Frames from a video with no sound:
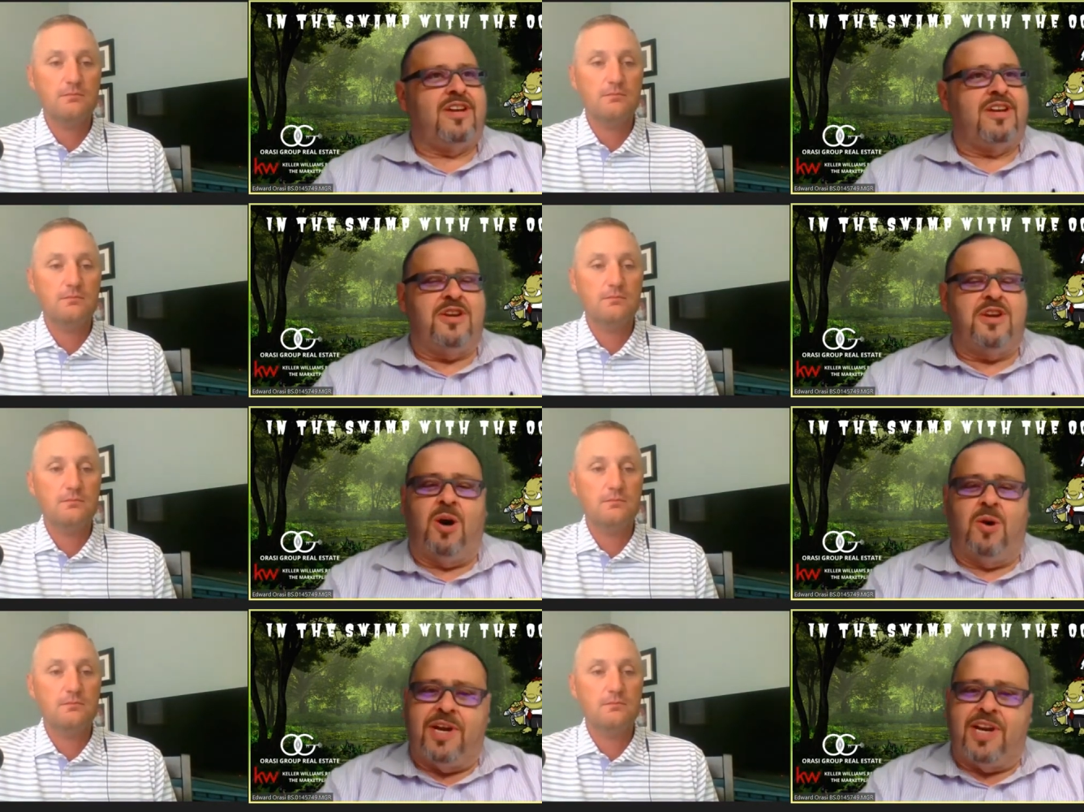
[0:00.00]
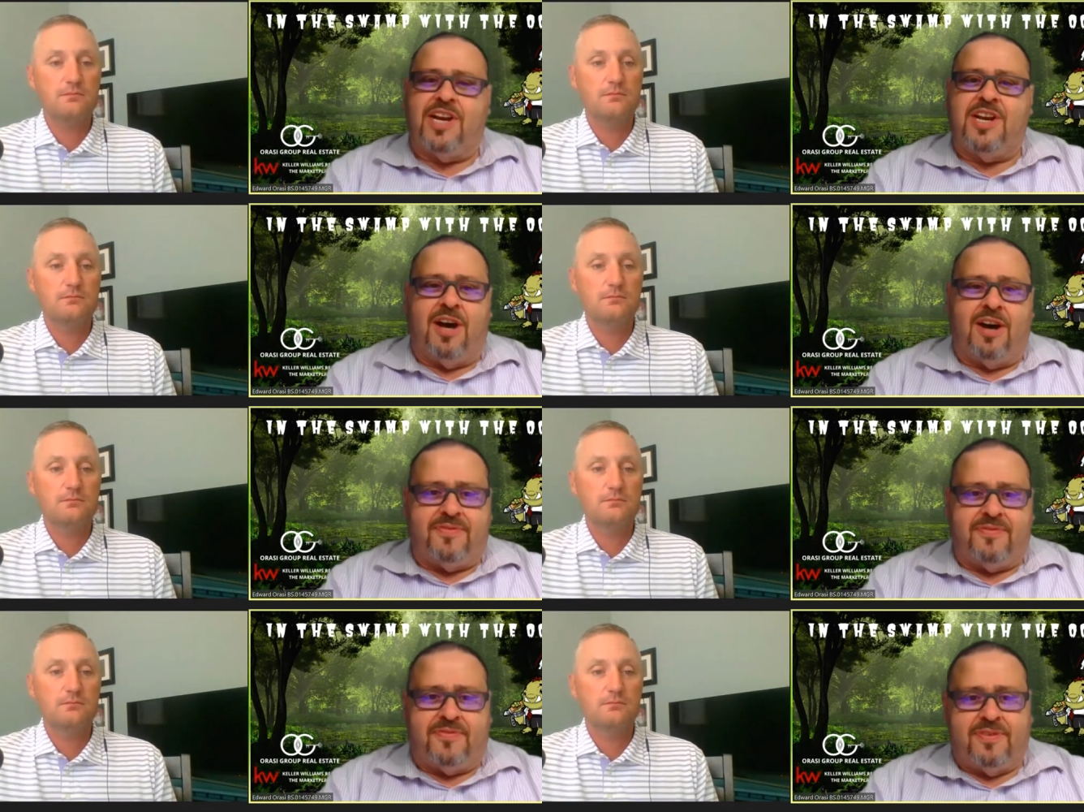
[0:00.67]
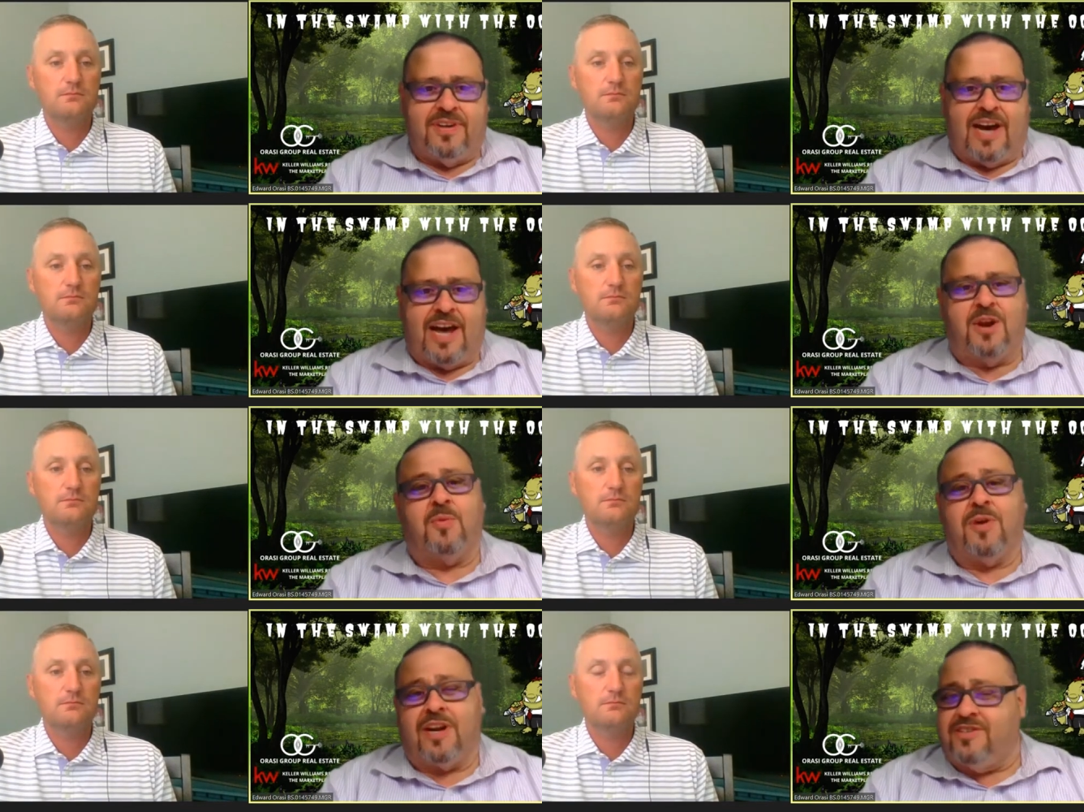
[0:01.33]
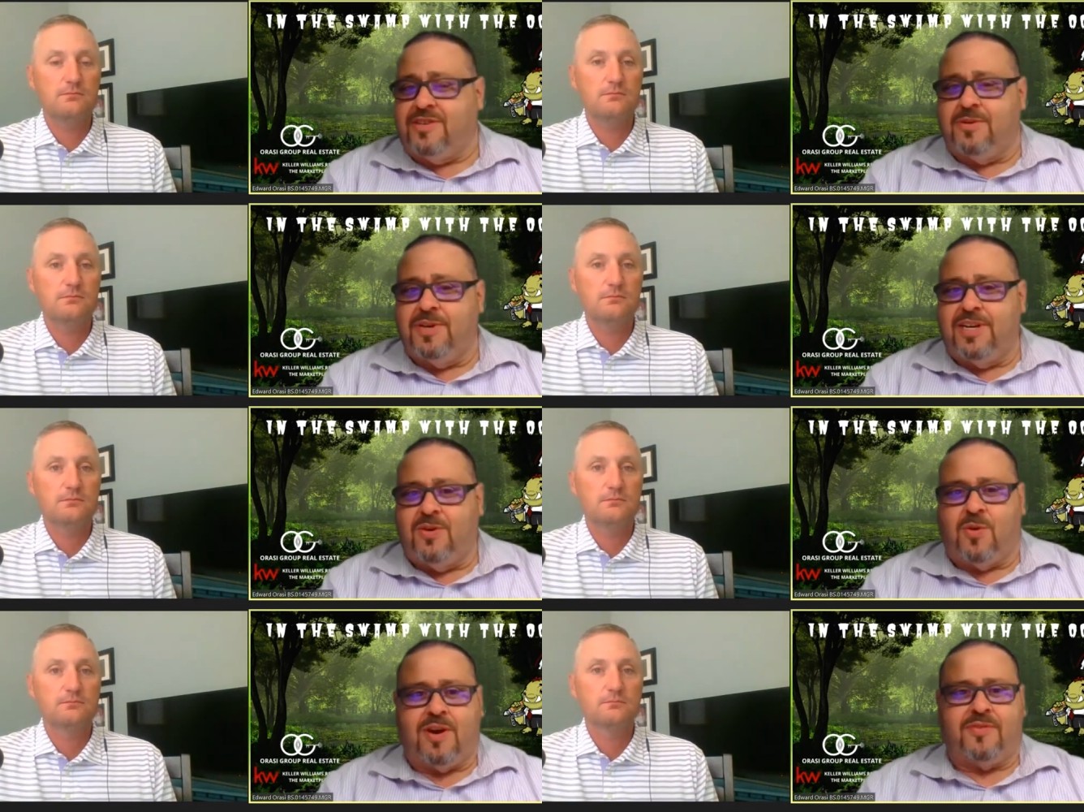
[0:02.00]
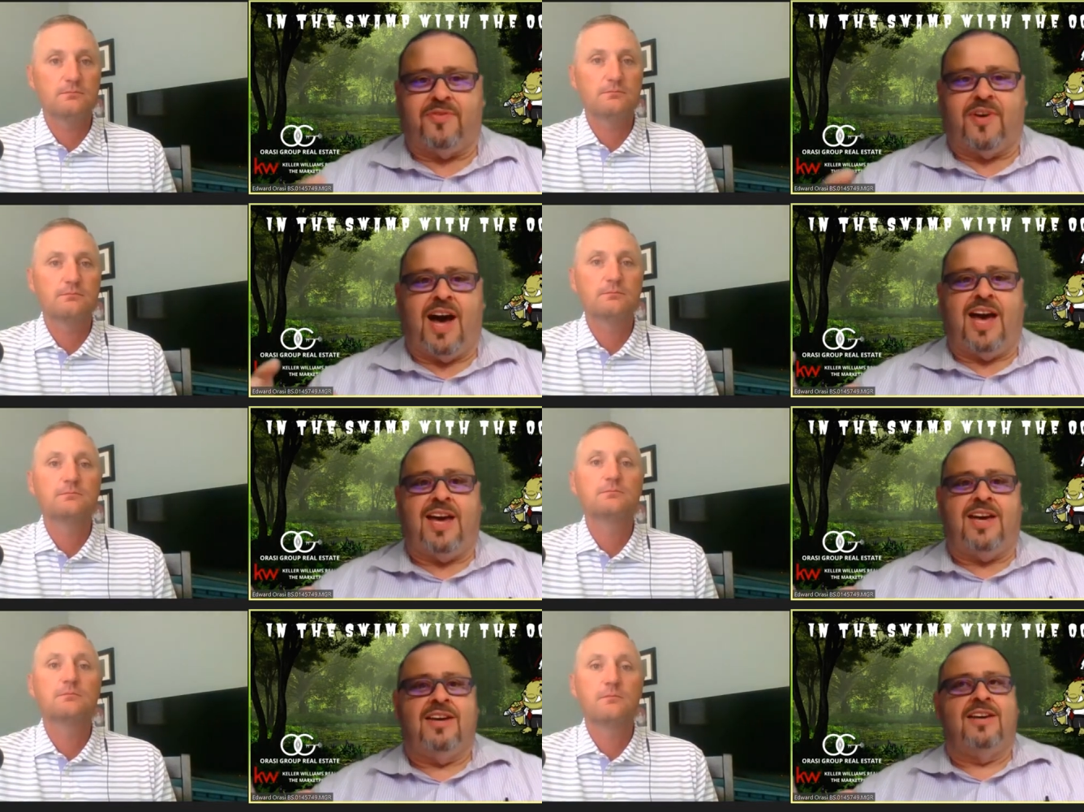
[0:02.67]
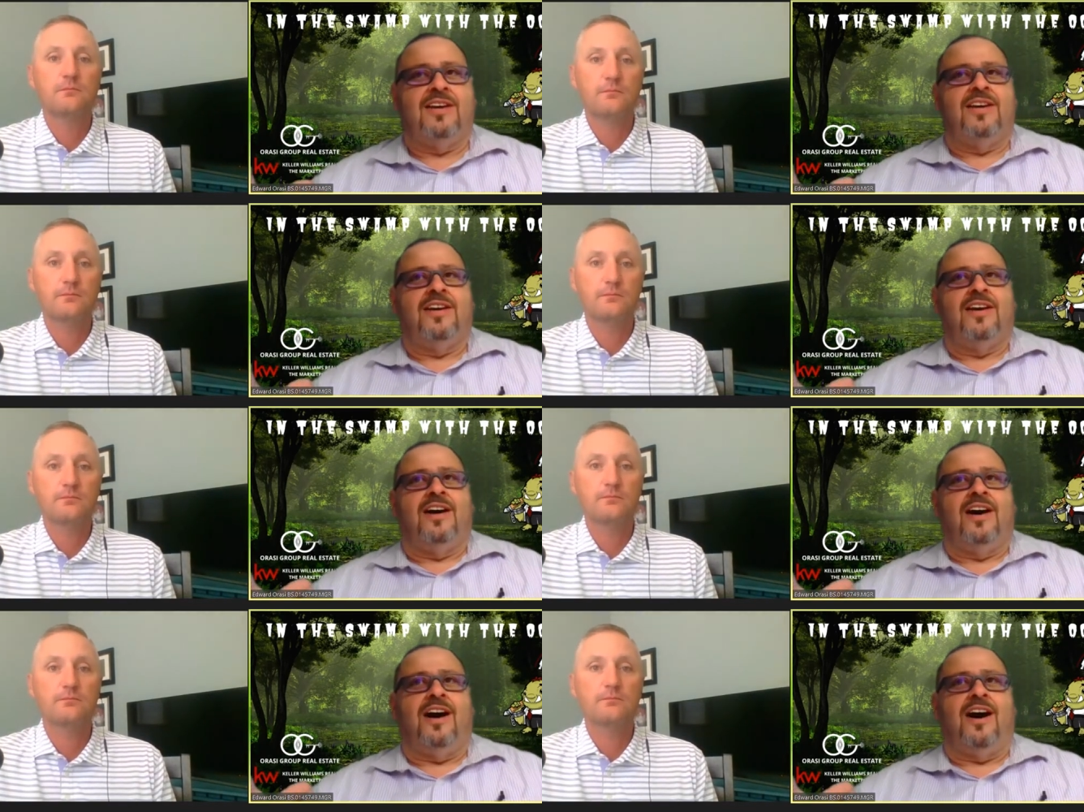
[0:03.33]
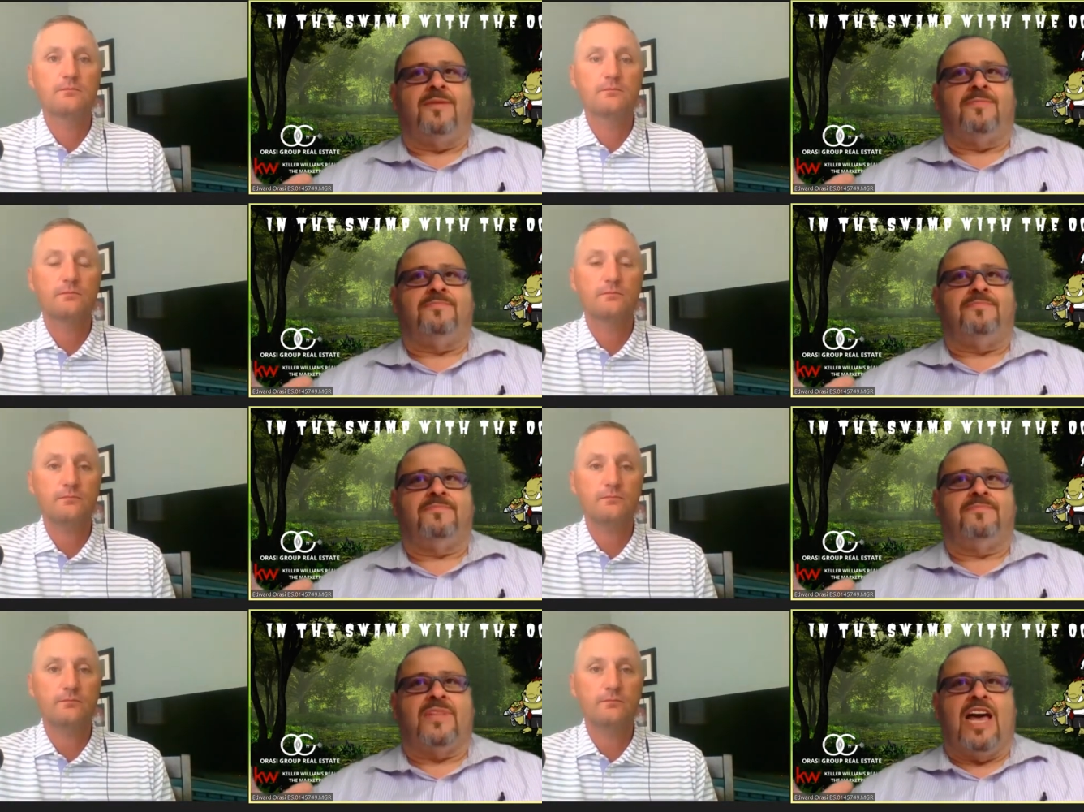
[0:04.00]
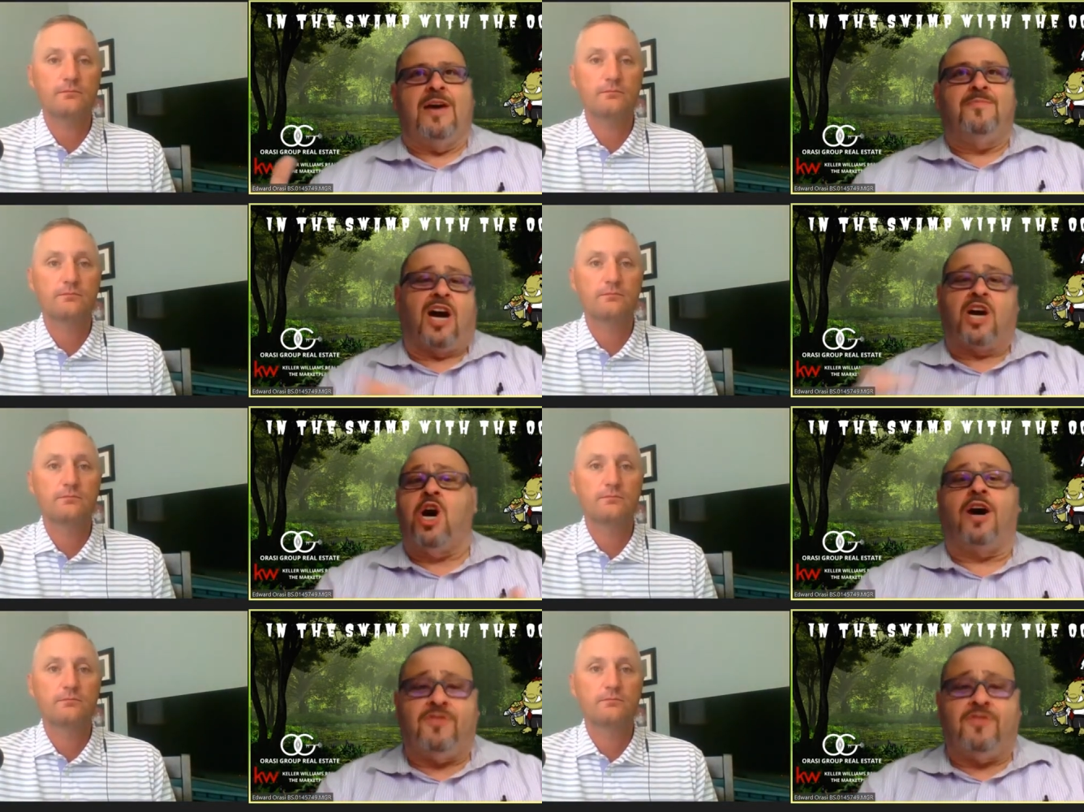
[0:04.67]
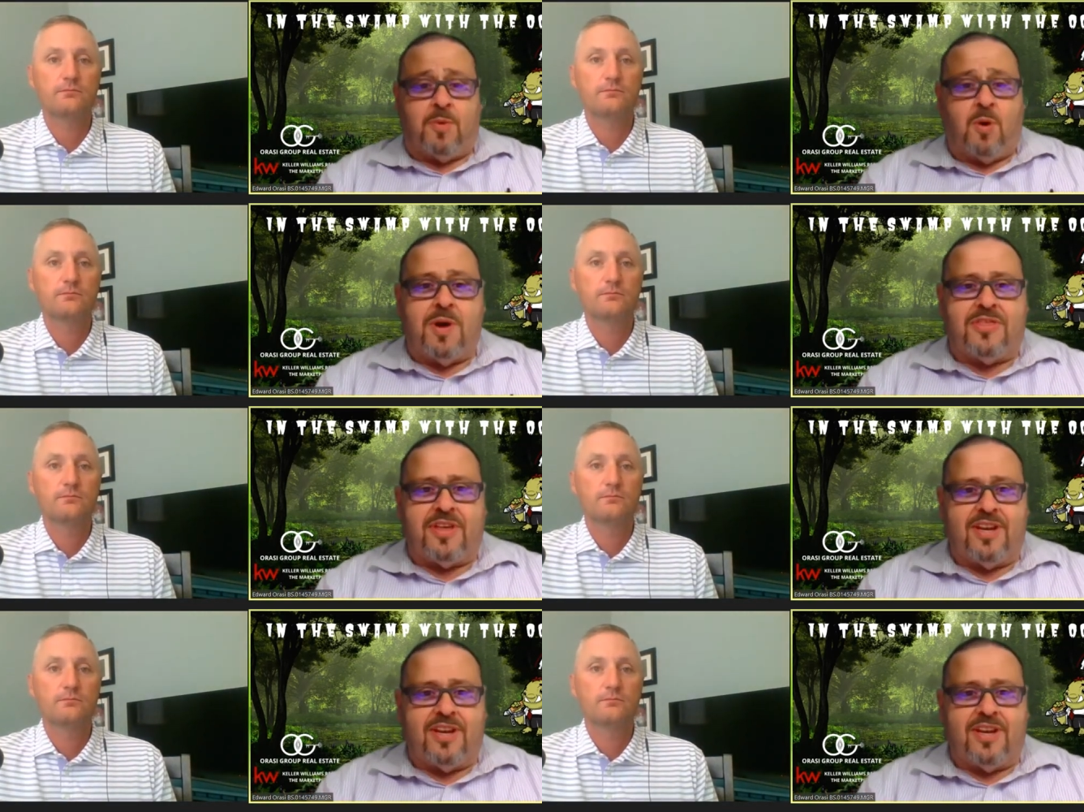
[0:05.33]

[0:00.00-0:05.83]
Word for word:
Speaker 1: know it enough, I don't want to do it. Or if I um, am not comfortable with